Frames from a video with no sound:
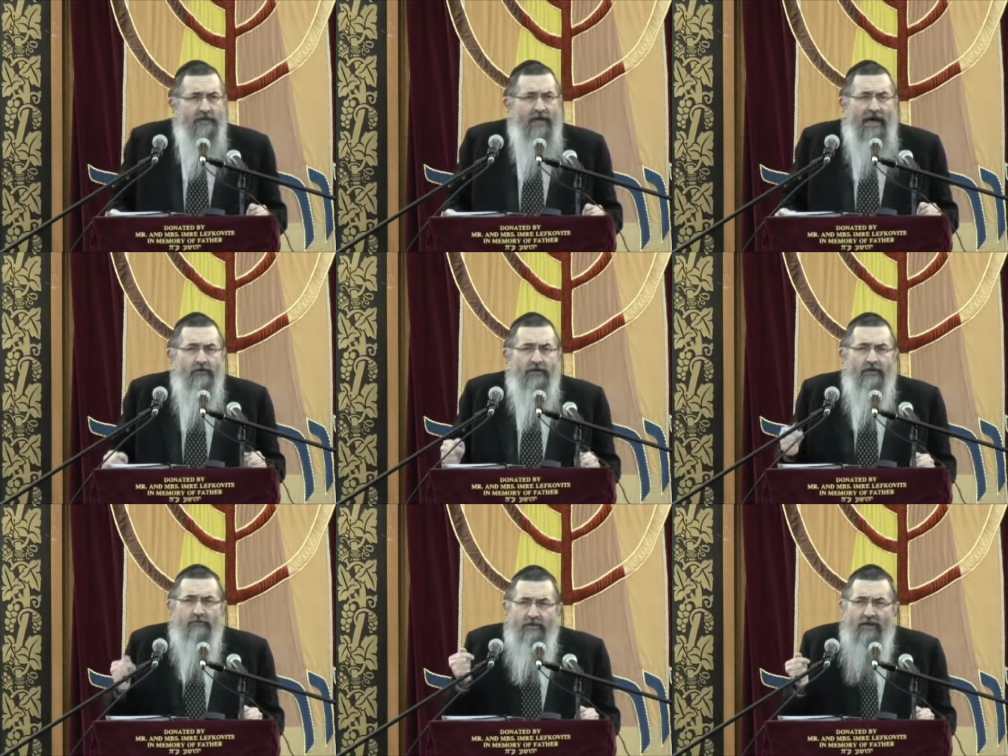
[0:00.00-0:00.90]
How can
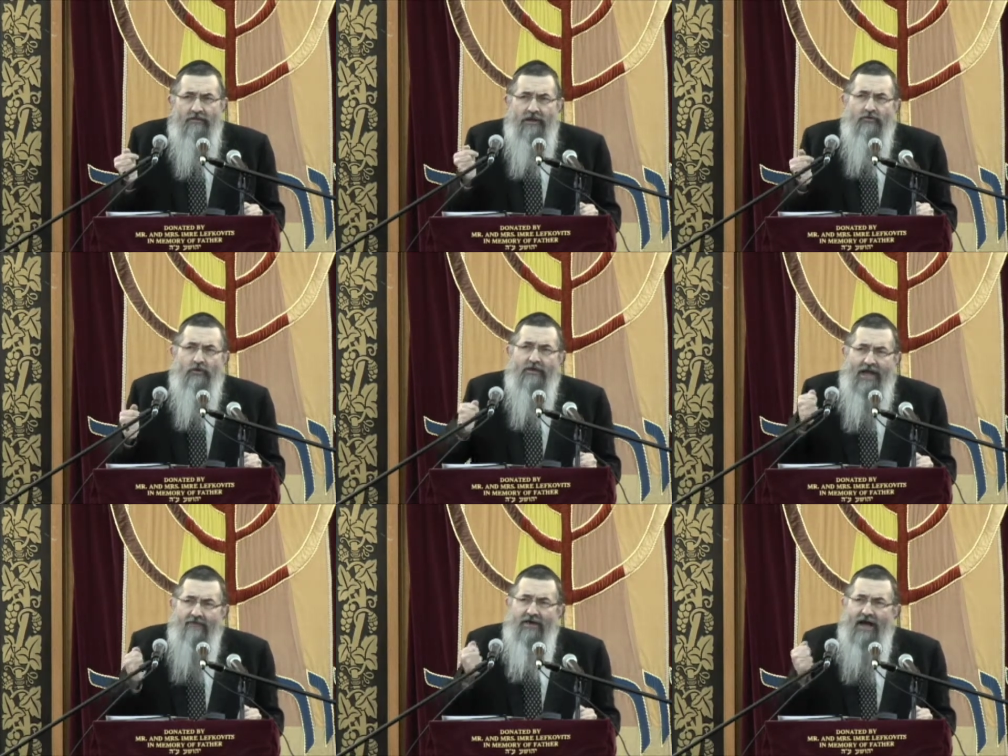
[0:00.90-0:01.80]
it be that you can
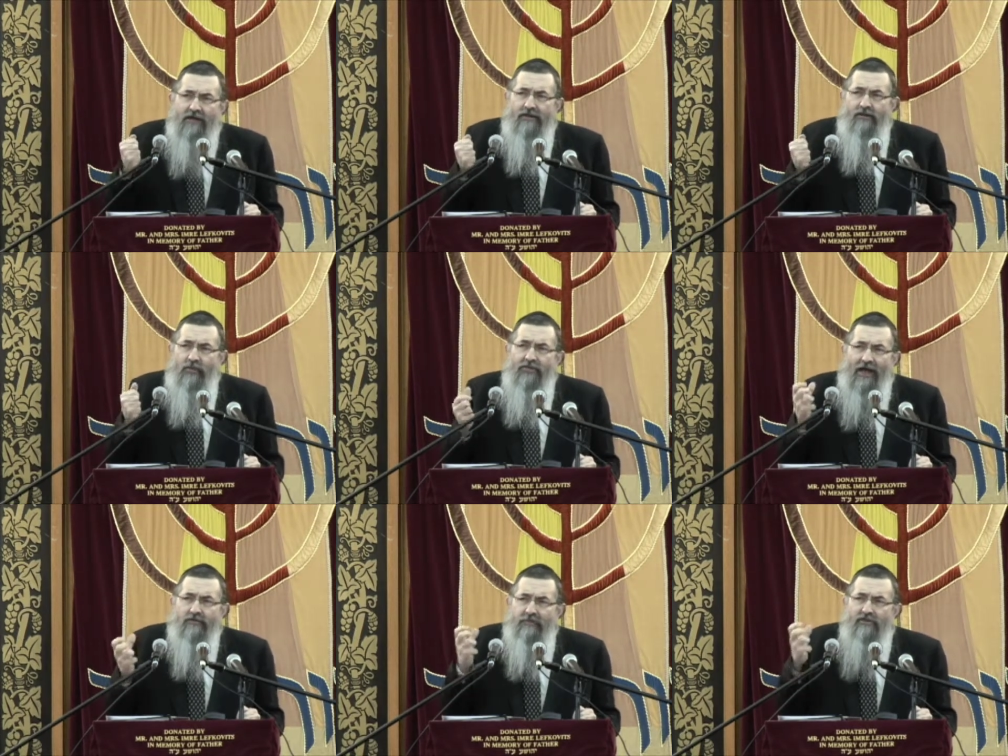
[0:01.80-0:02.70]
have a Hallel
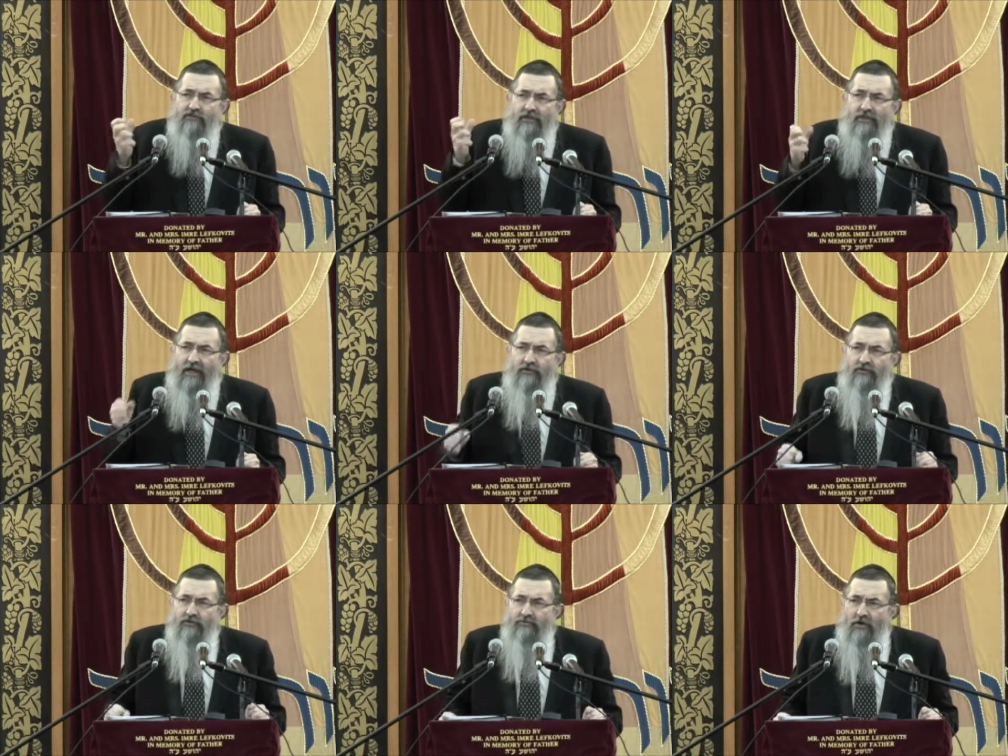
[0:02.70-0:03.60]
without mentioning
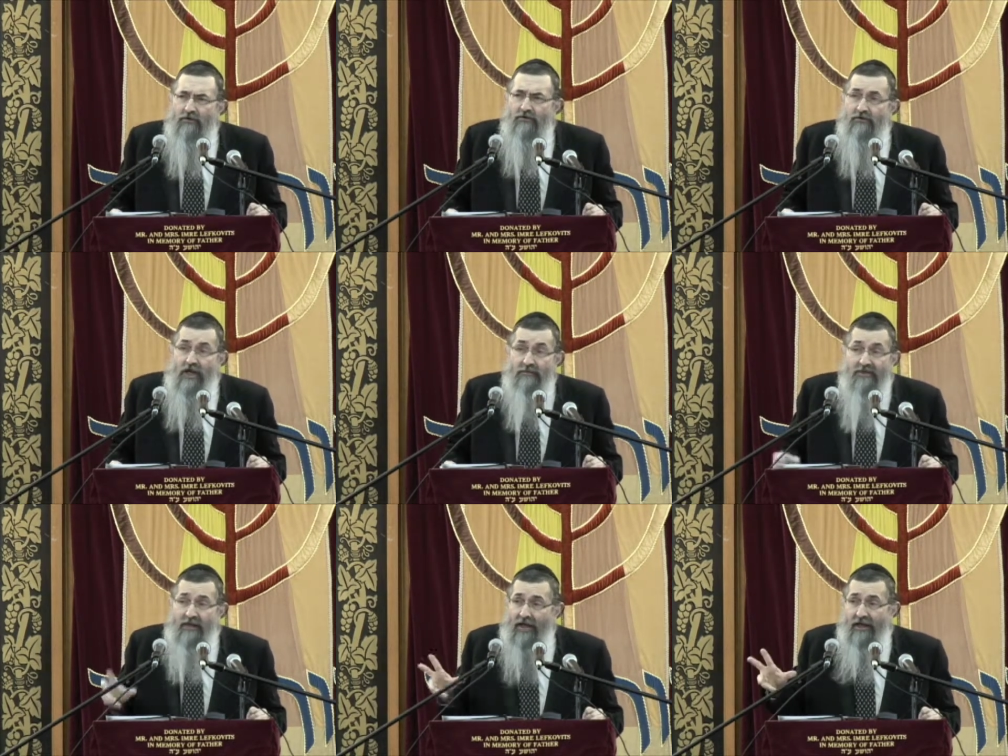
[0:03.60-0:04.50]
HaKadosh Baruch Hu's name?
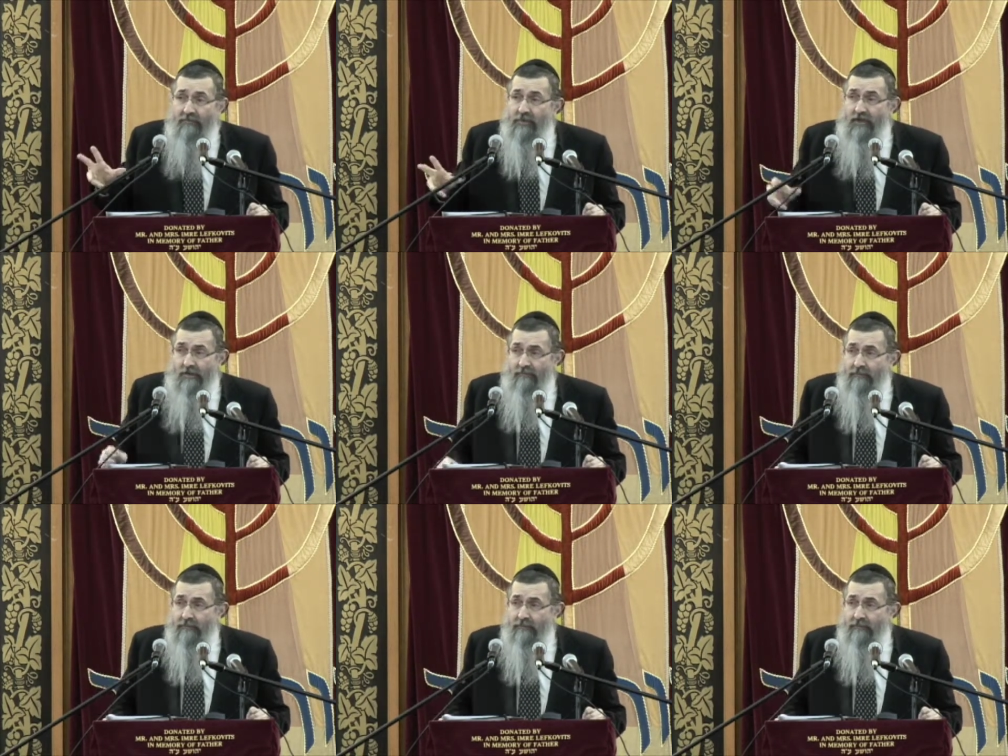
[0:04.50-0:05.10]
It cannot be.